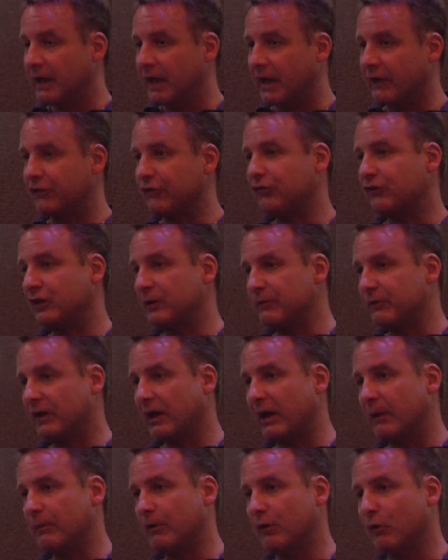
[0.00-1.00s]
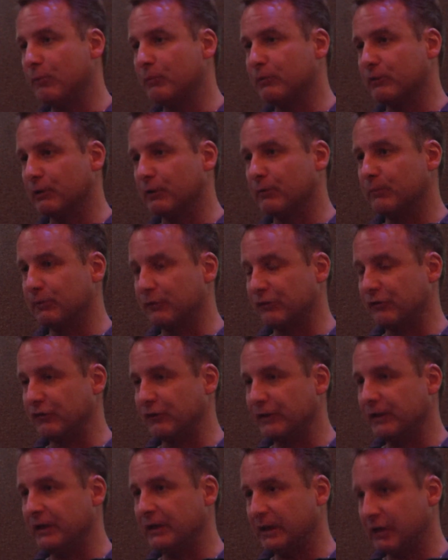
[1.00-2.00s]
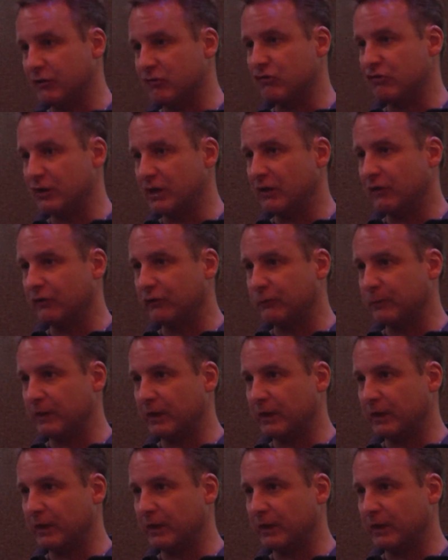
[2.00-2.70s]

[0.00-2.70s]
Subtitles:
At the same time, homegrown Brazilian NGOs